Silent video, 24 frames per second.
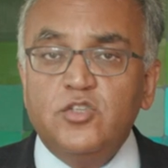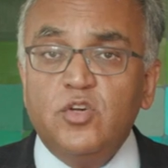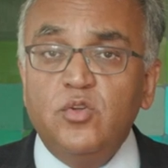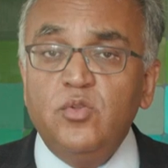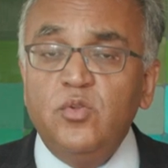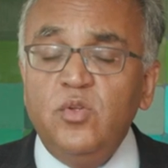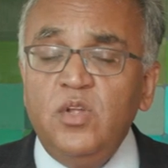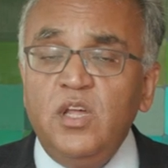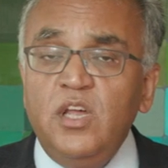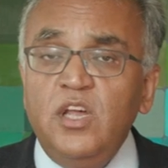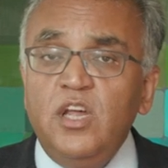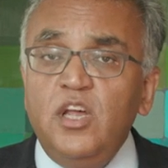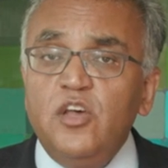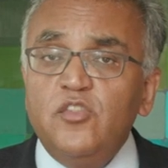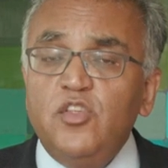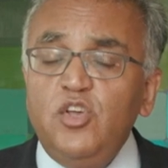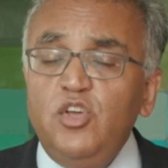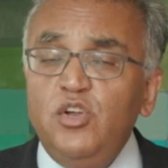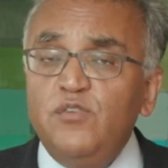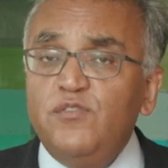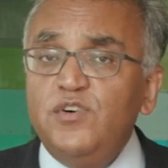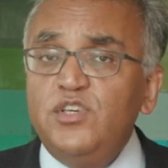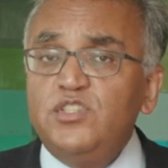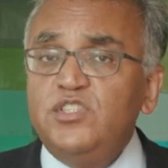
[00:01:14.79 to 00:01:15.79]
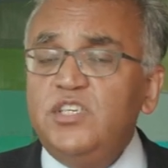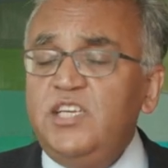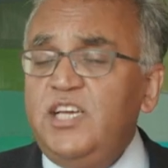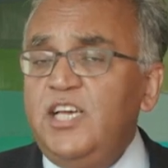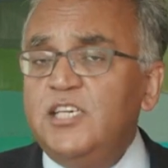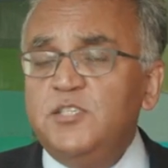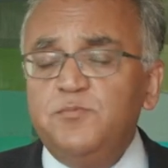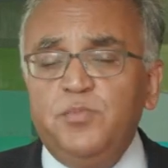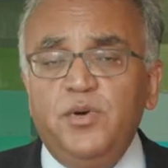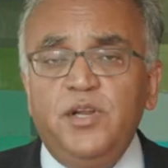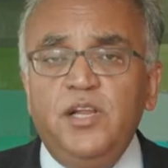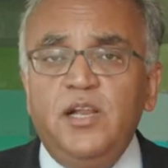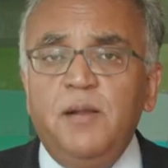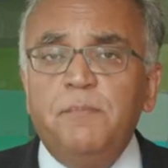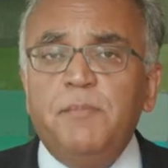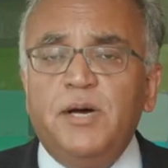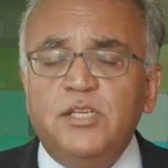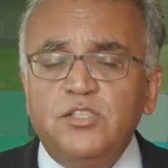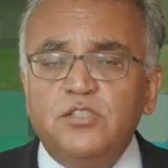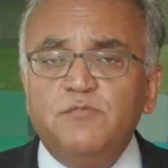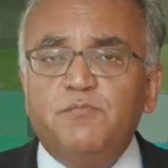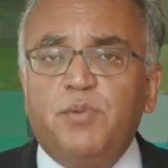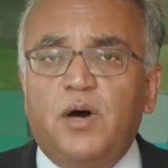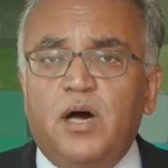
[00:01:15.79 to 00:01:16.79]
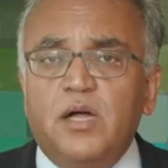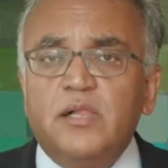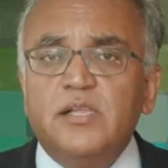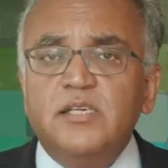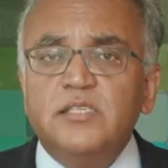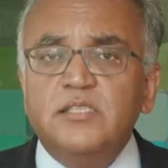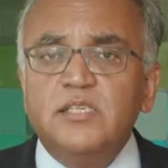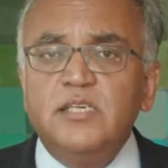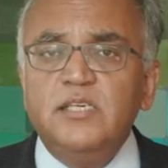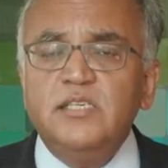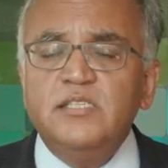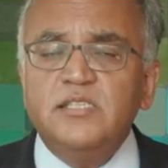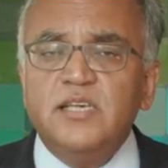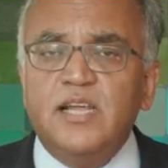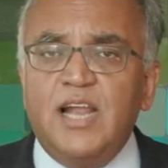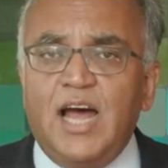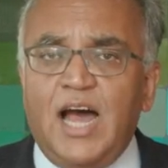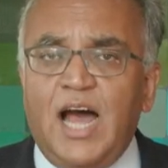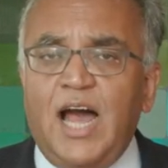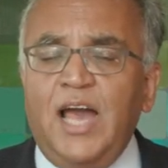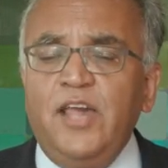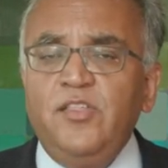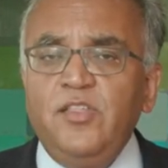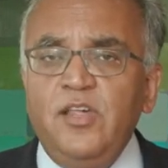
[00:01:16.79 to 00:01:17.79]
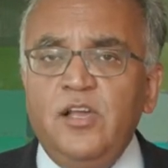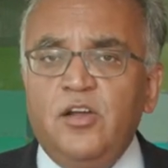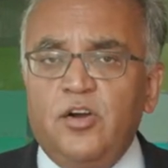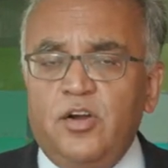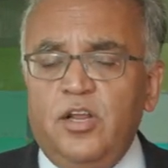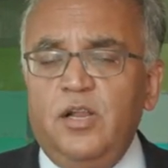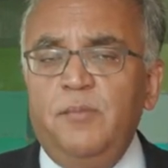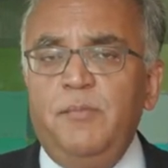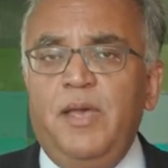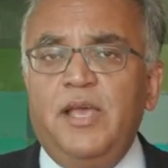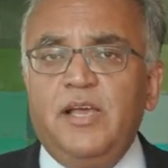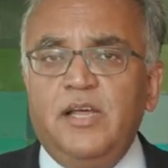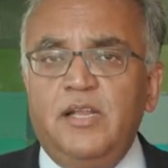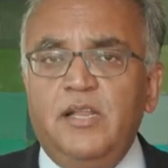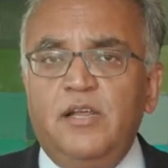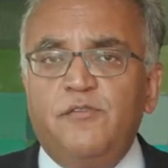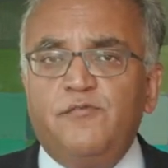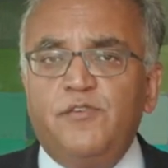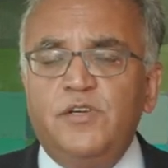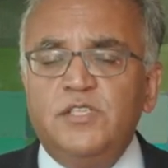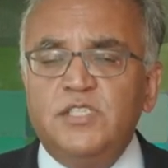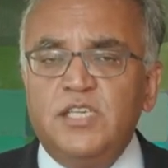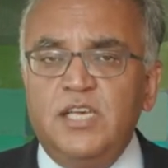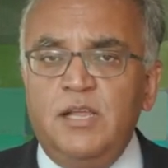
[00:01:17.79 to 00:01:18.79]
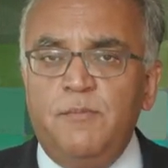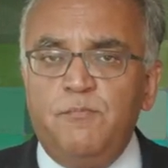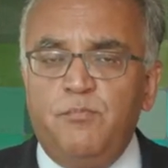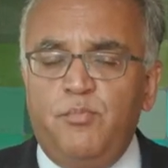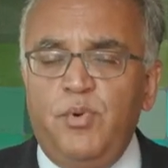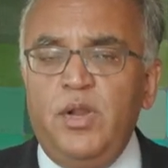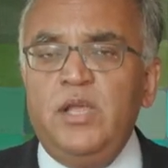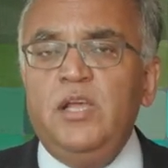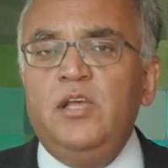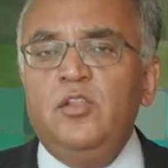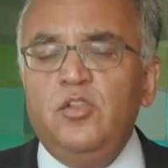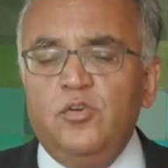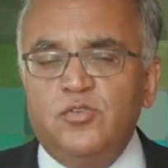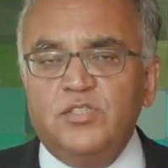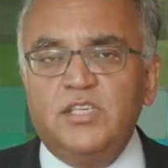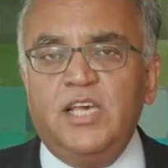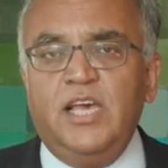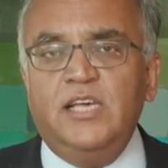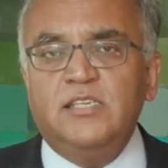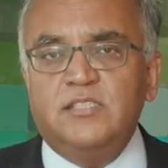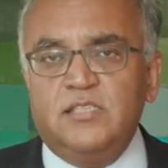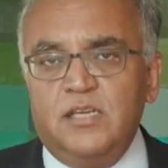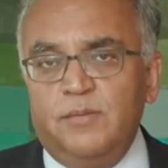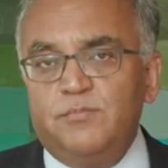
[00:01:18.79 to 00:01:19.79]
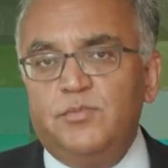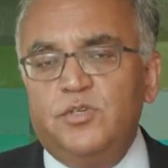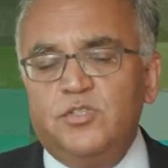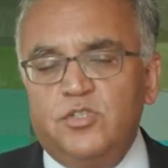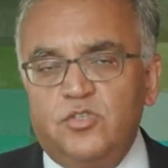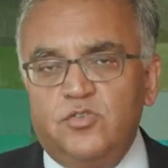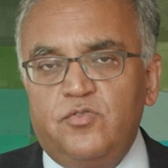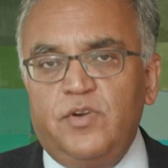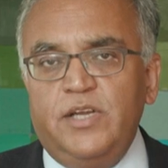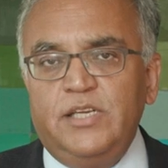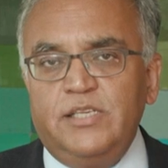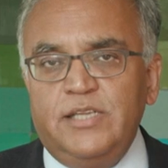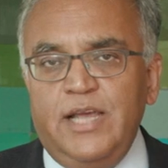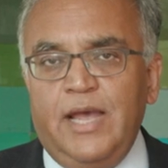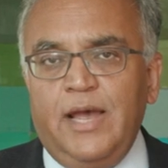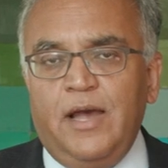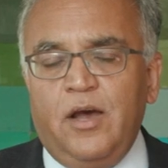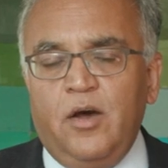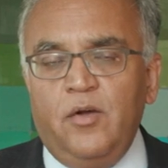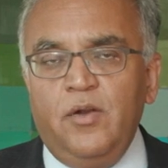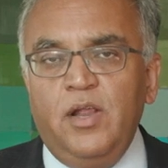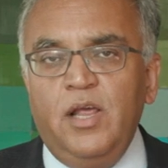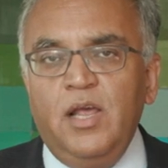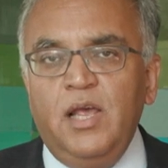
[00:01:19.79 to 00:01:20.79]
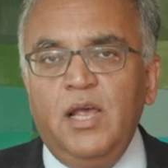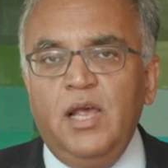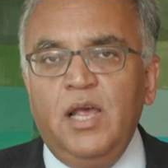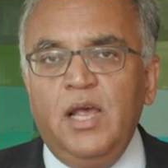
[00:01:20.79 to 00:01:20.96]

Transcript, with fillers: So the university has put in a bunch of policies that I think are going to make a difference in bringing those case numbers straight down.